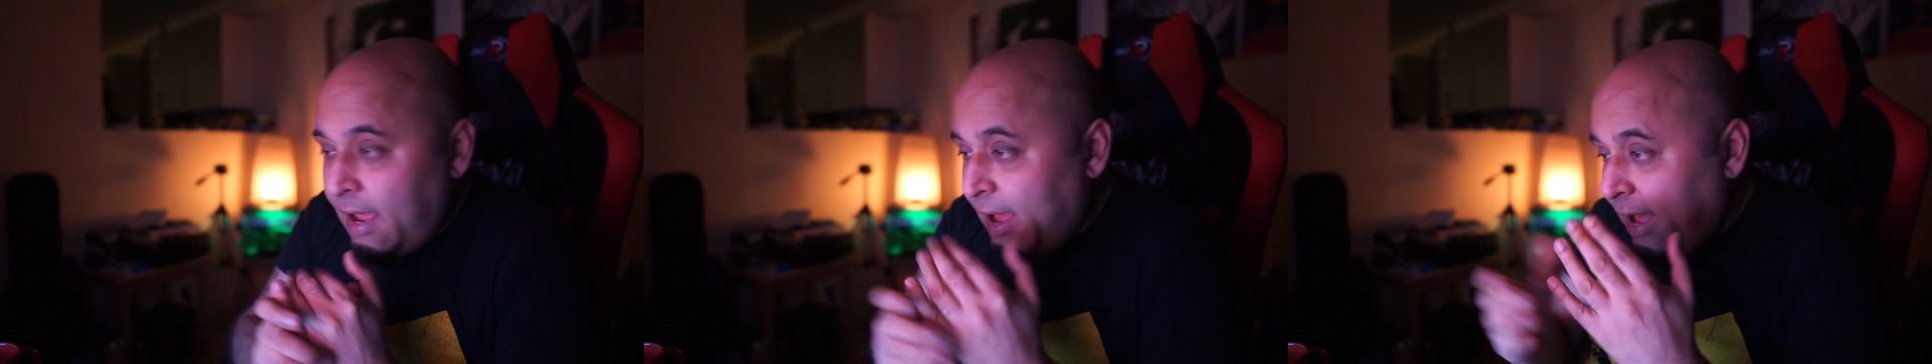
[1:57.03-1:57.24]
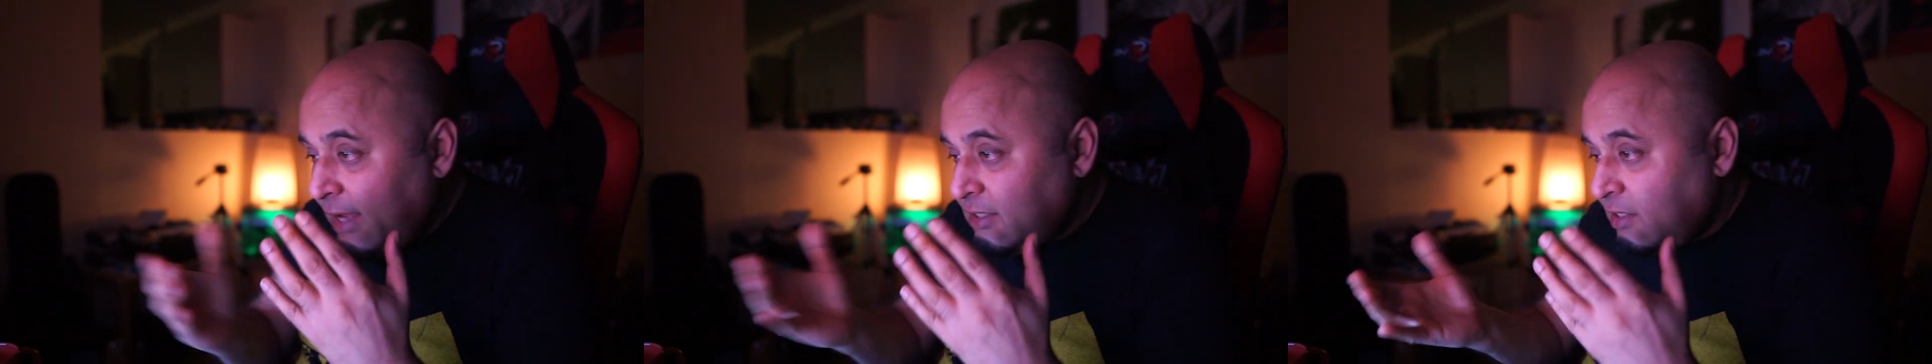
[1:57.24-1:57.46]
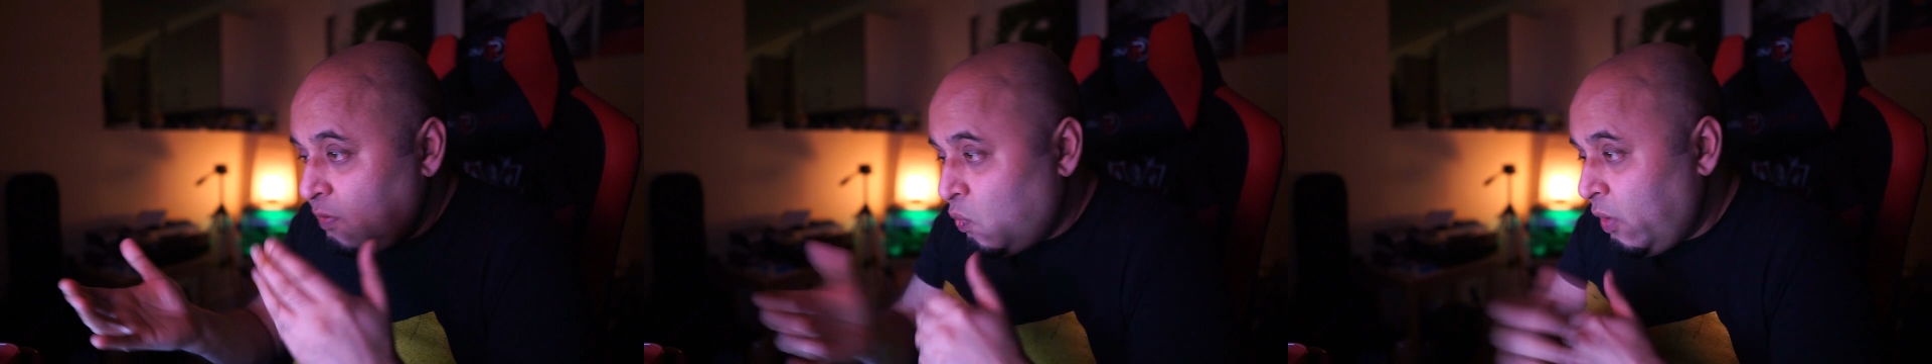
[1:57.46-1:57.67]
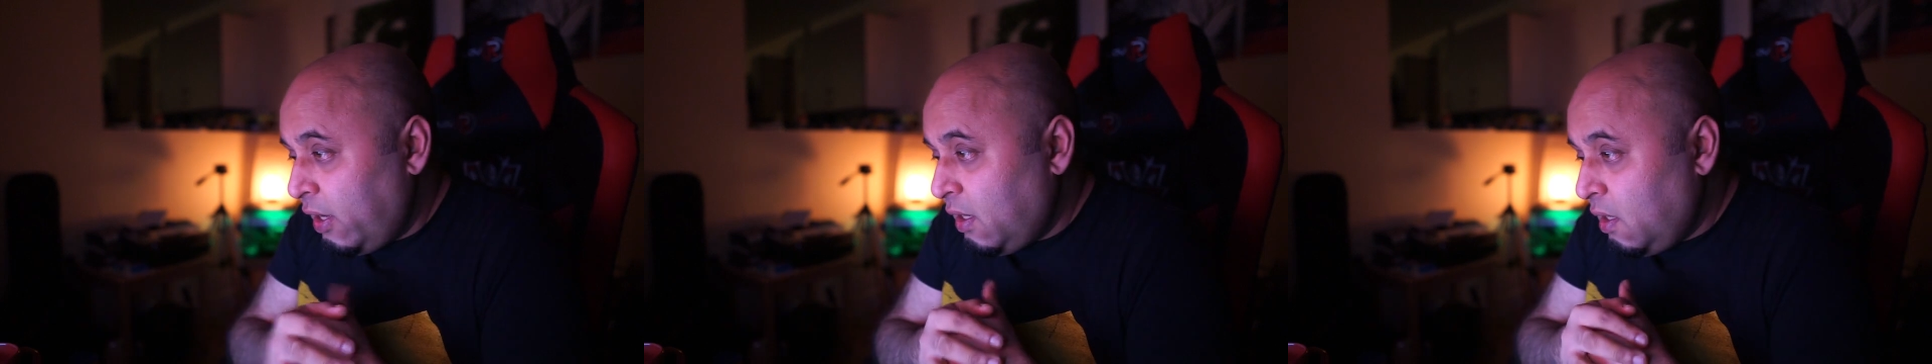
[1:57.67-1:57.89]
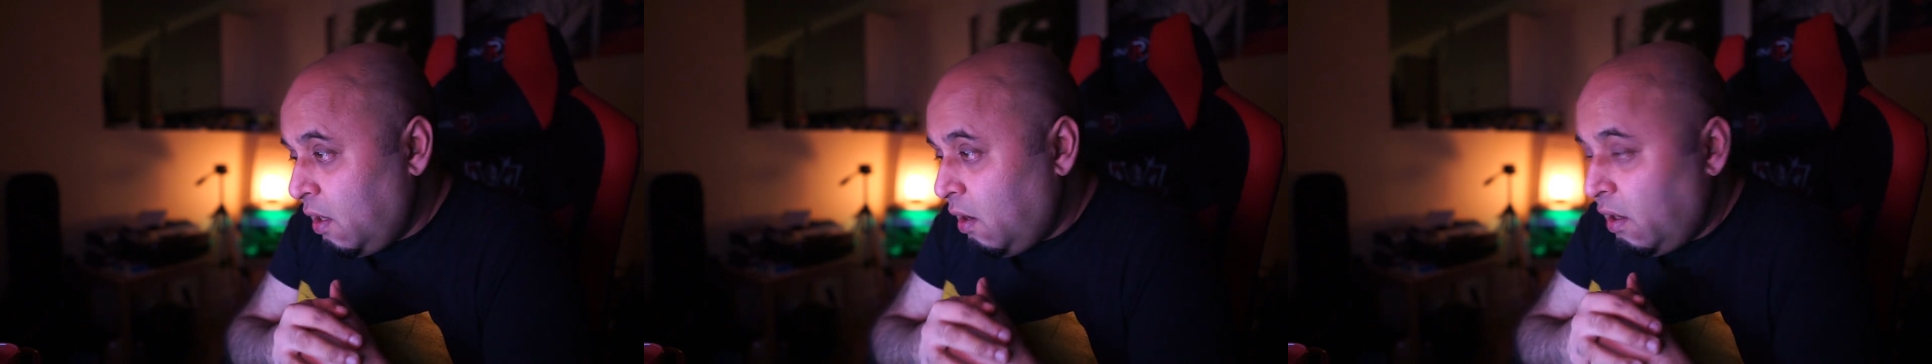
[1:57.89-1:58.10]
as and
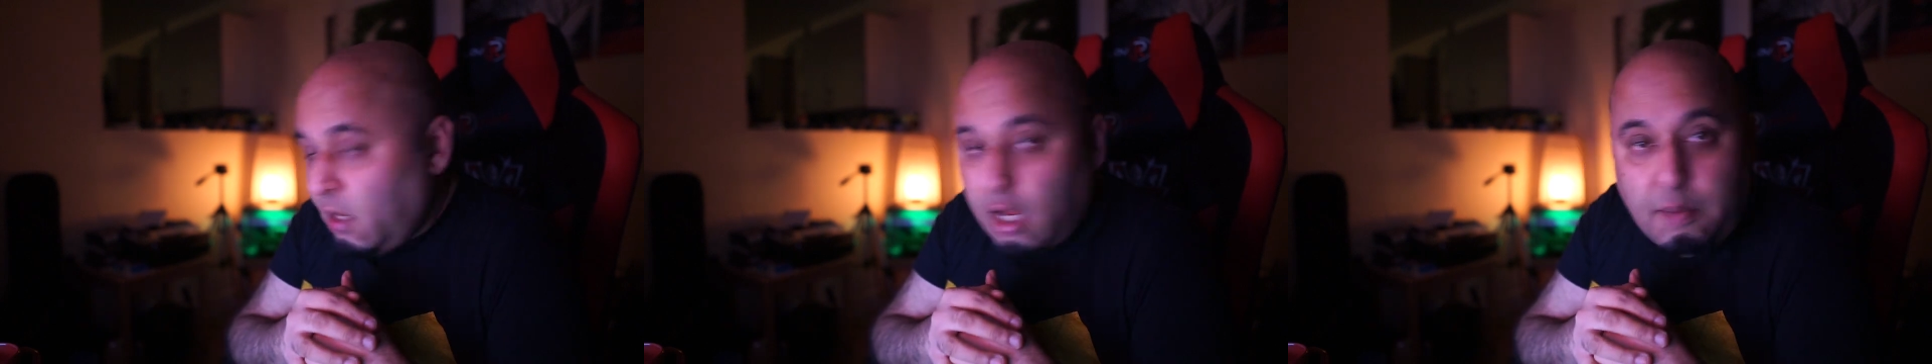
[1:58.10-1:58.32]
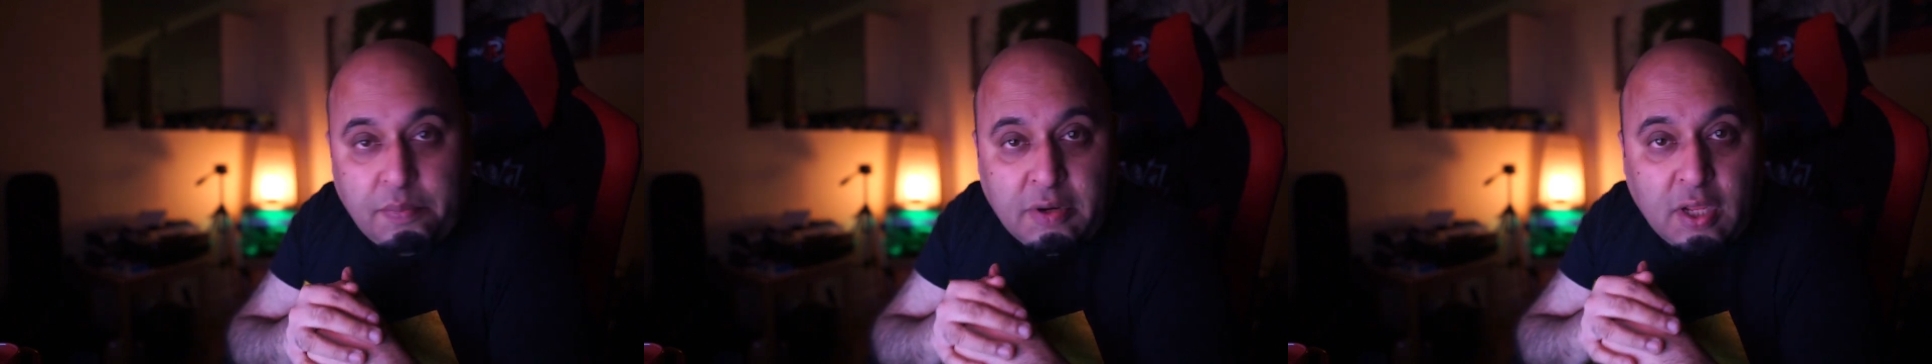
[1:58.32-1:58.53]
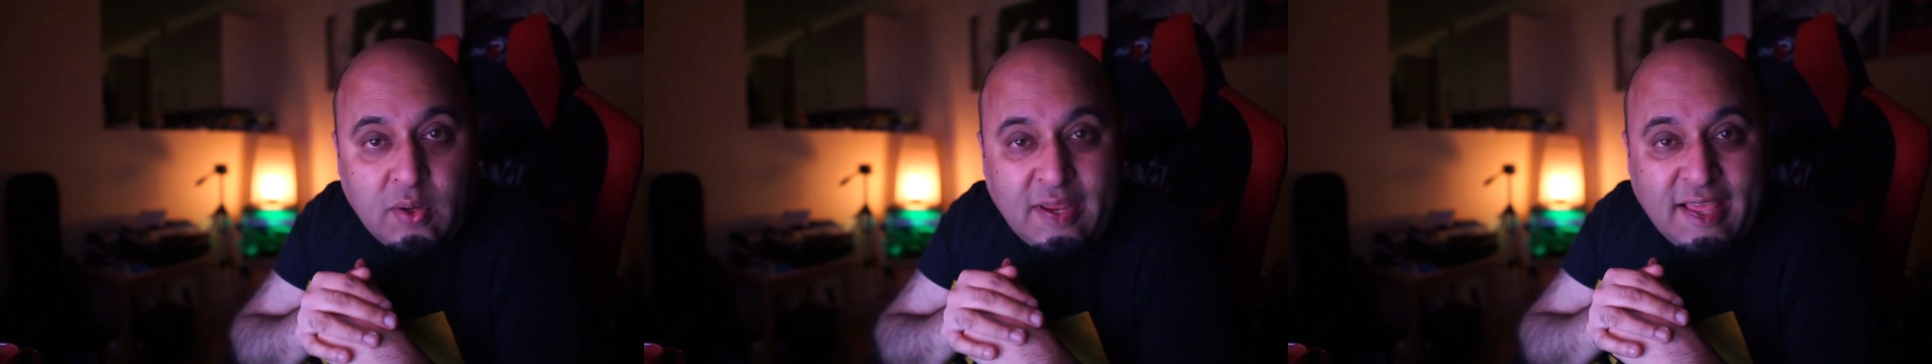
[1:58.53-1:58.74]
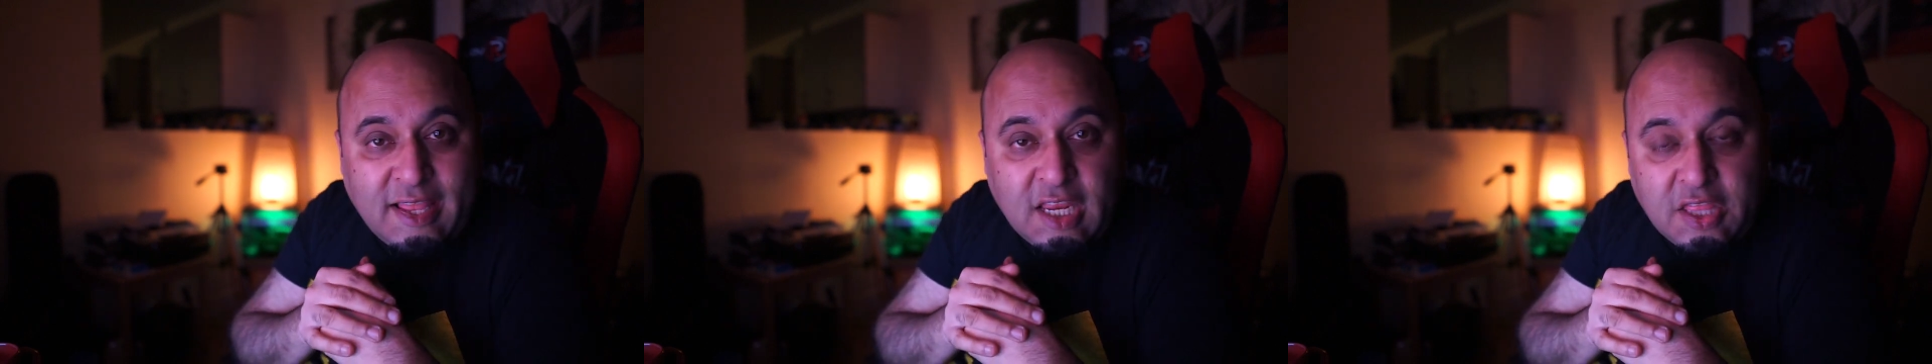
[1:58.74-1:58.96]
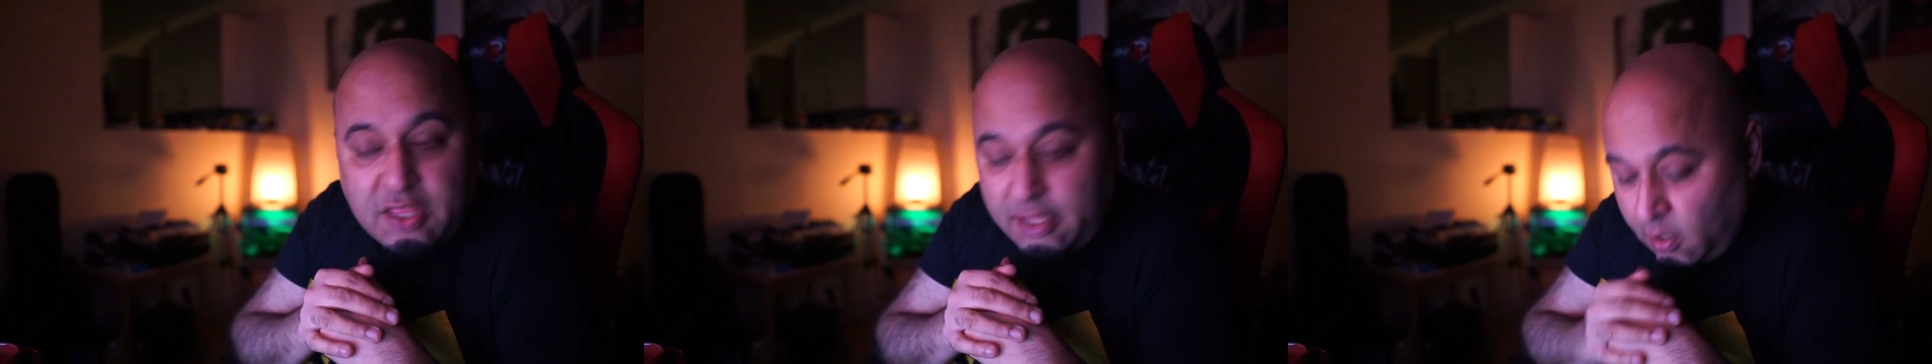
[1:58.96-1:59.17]
when I upload
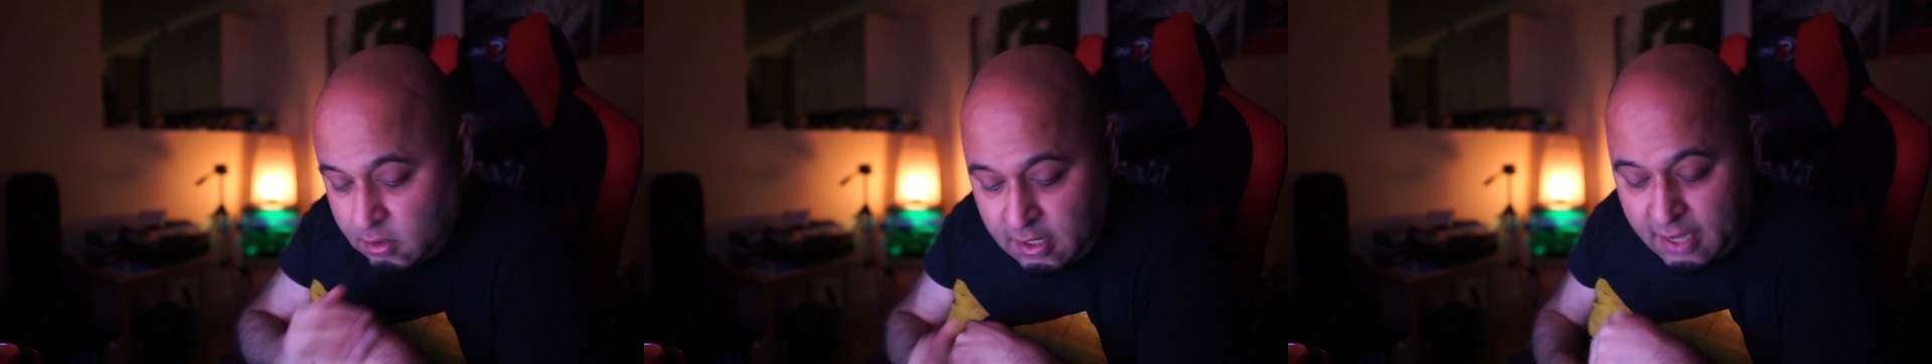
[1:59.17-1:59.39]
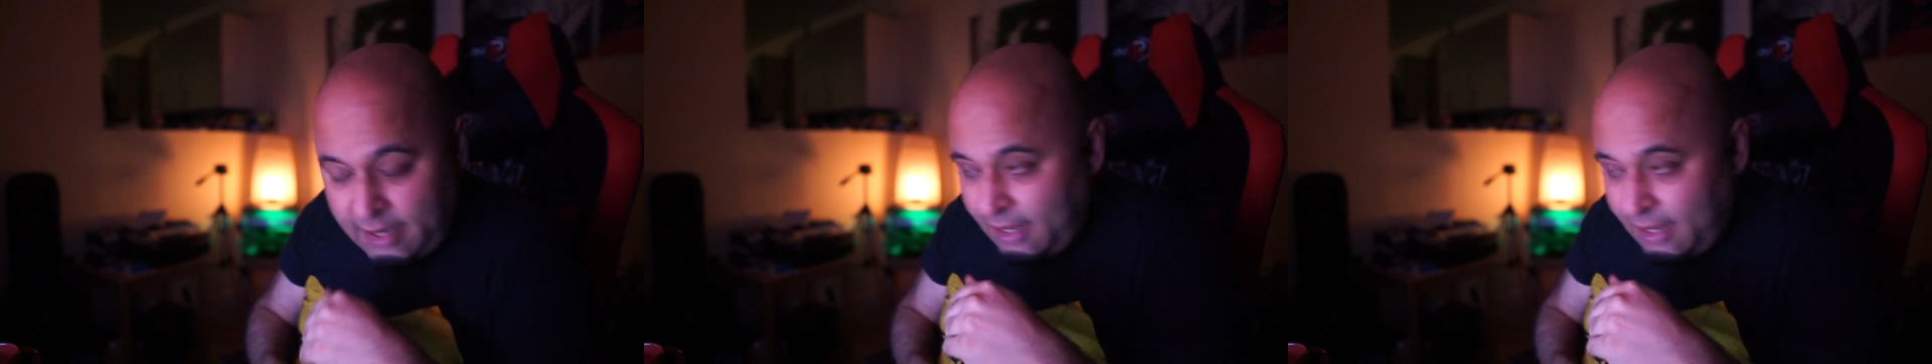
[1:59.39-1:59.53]
anything else.